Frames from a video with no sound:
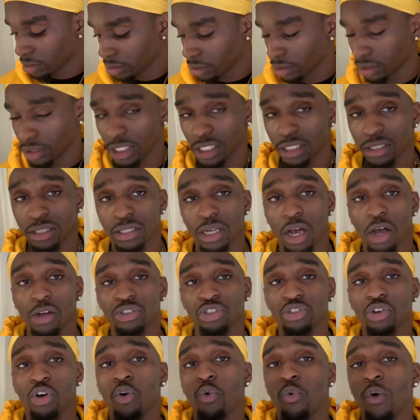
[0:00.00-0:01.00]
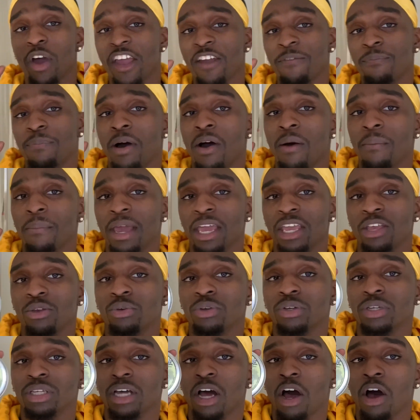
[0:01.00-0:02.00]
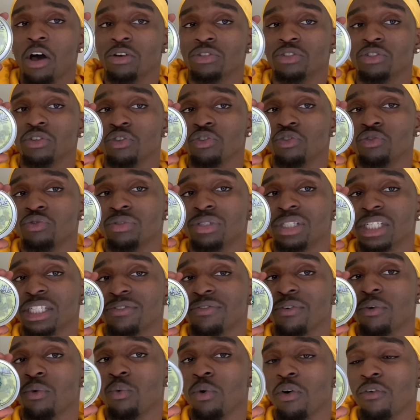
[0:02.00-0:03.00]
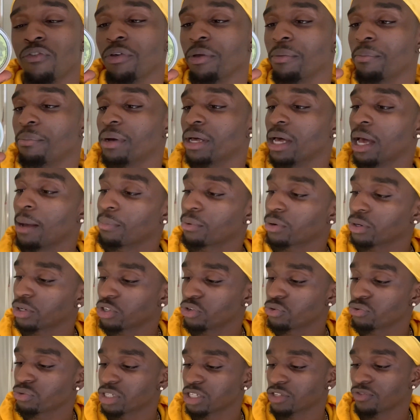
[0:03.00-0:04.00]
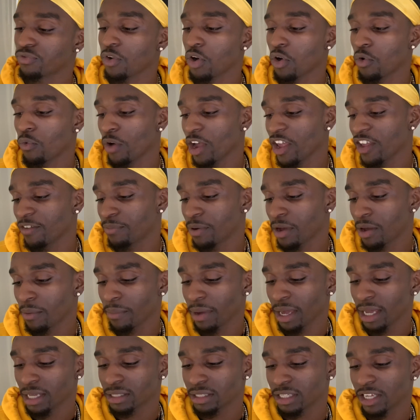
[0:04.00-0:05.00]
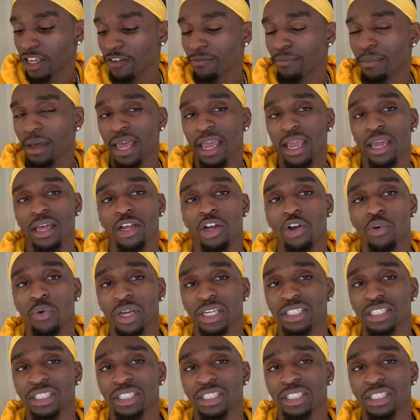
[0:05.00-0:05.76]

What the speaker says: This is also a wave pomade. You can also use this for woofing, but I'm going to use this for a wave pomade to give my hair a quick